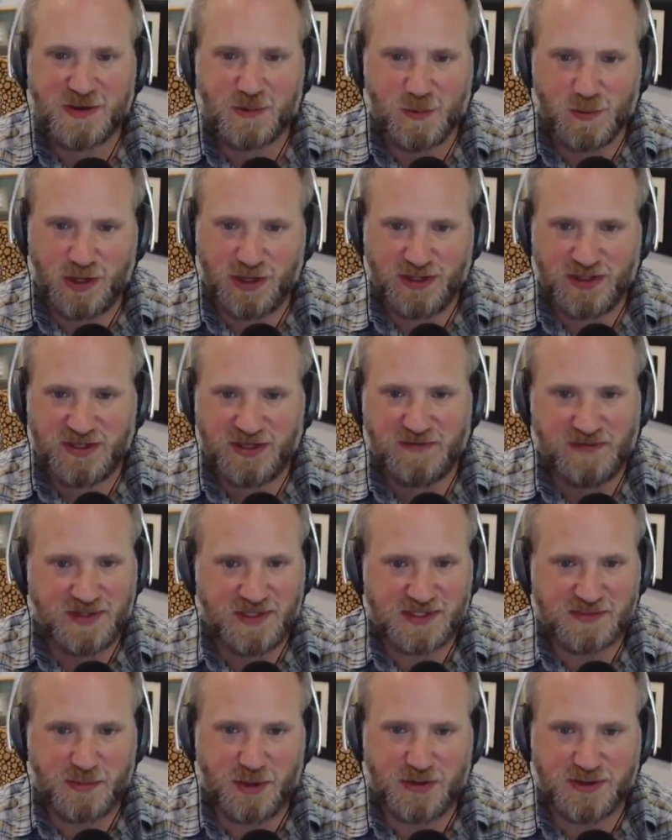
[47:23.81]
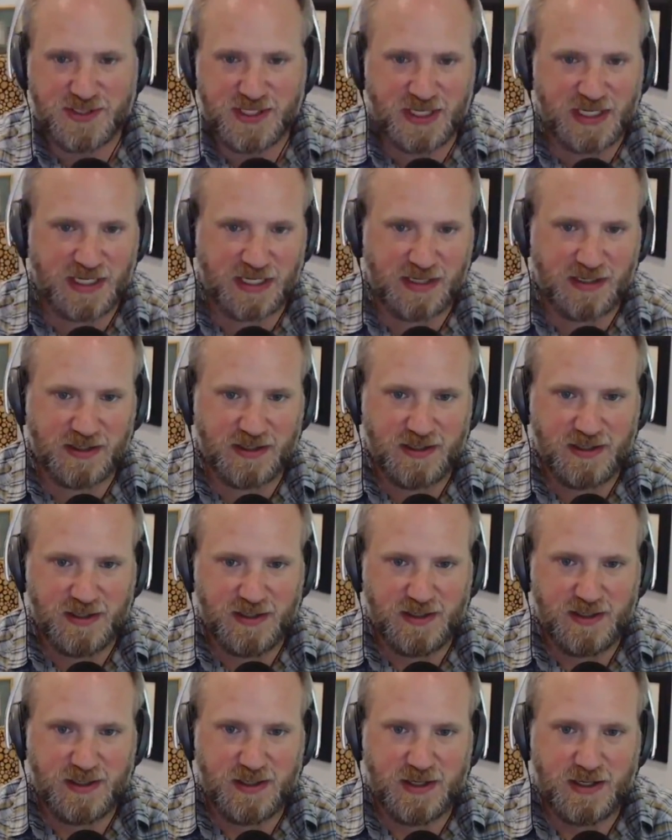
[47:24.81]
a relatively small tank,
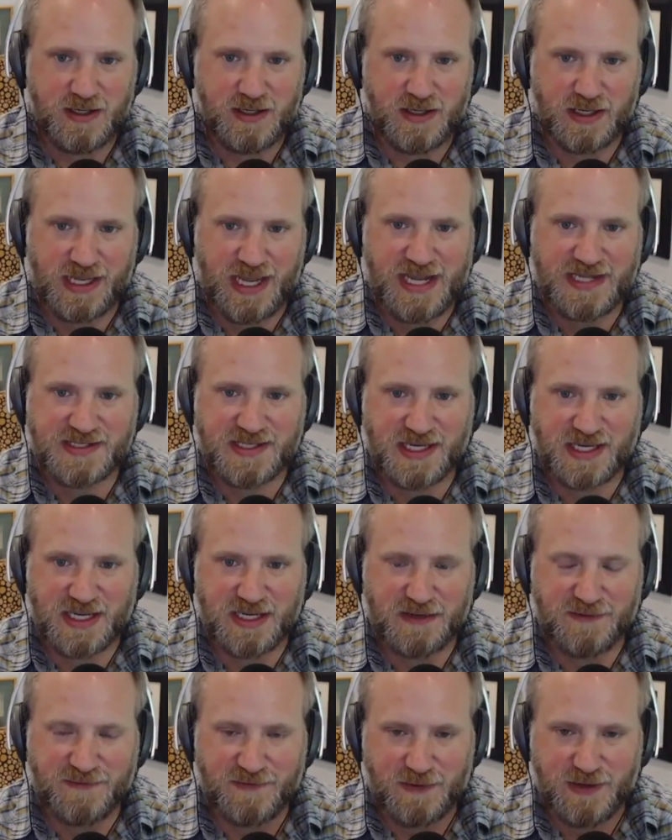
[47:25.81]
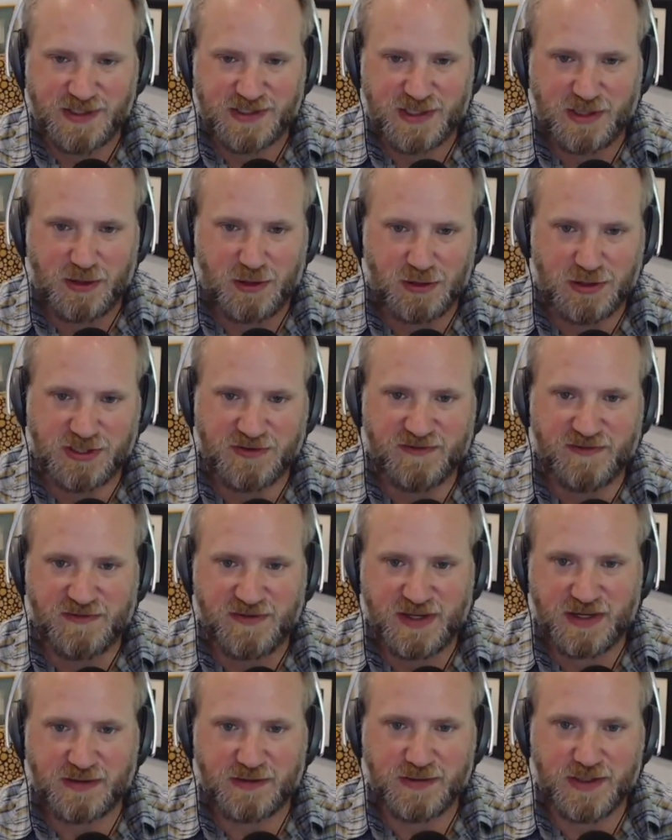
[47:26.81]
gas tank in it for as large of a
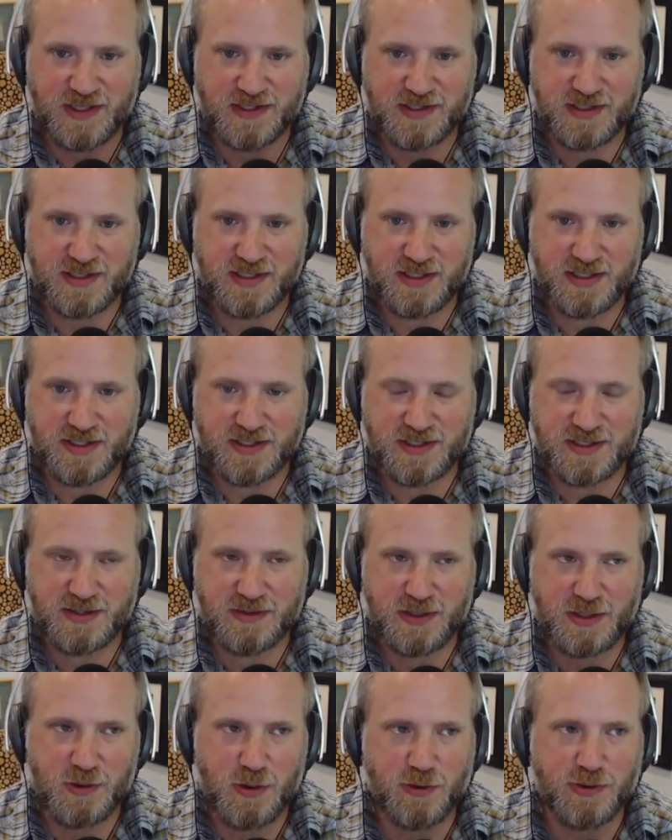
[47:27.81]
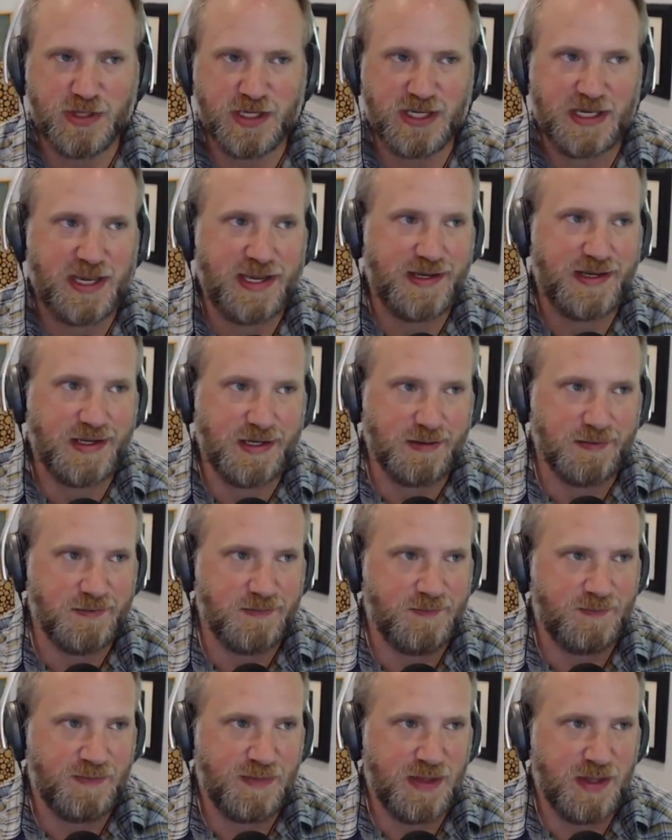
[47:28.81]
vehicle as it is. So you're only getting
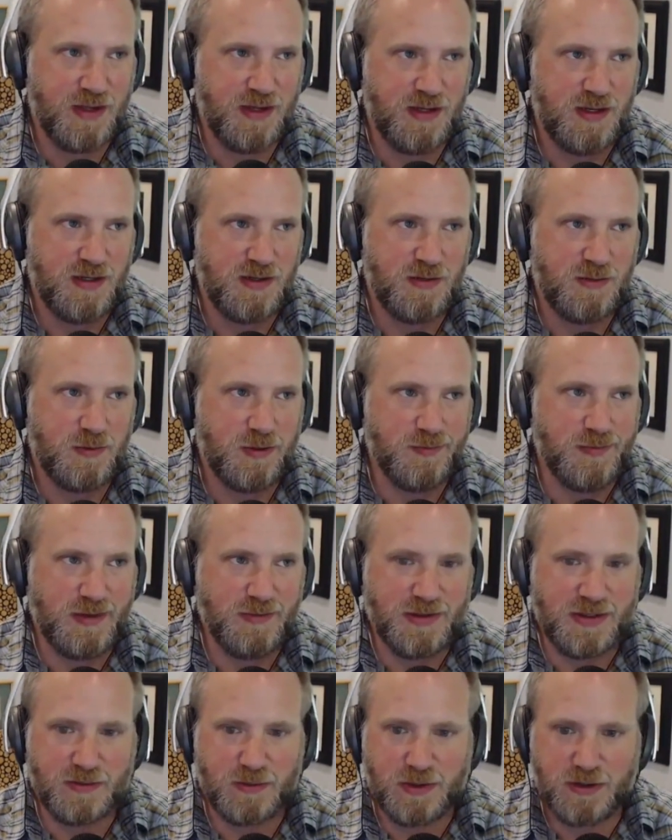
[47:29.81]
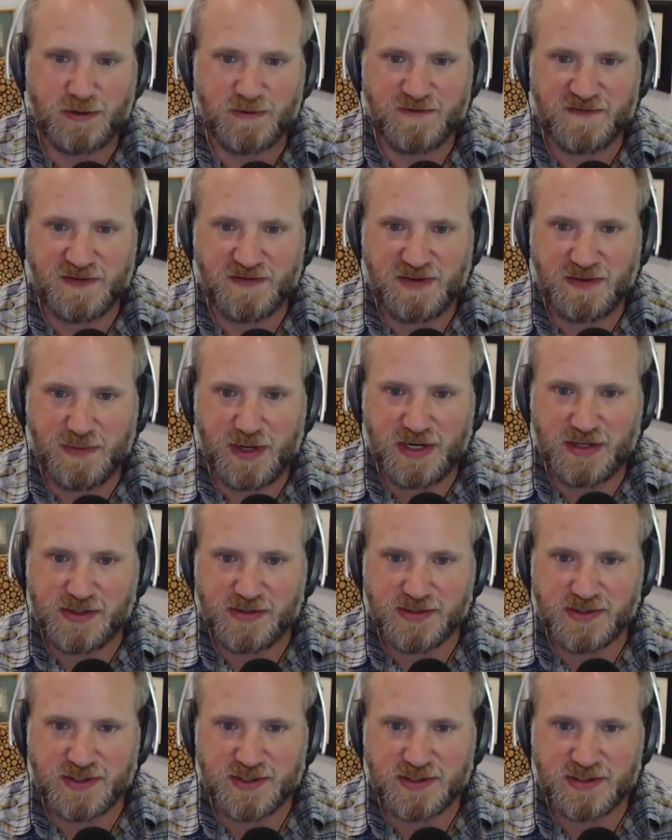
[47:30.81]
maybe 350
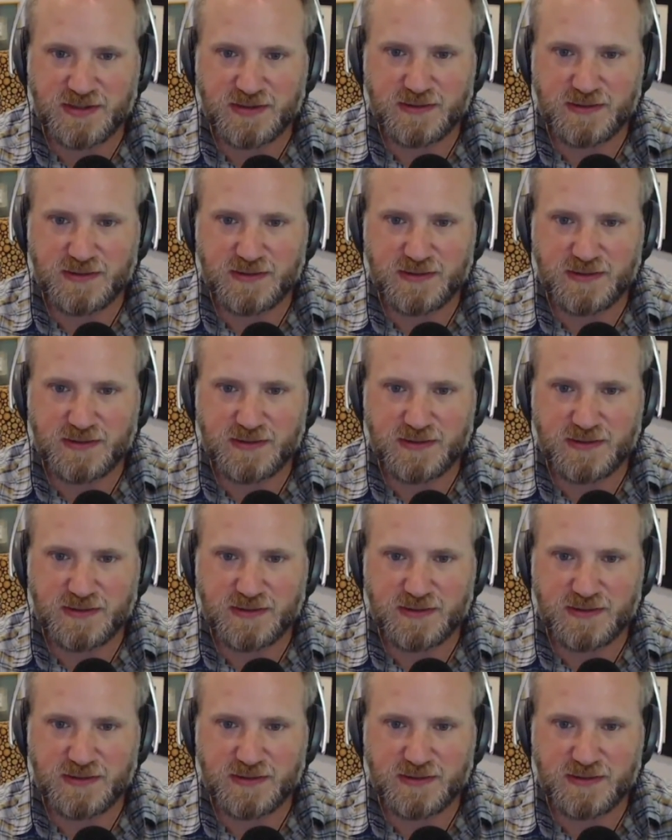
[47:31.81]
miles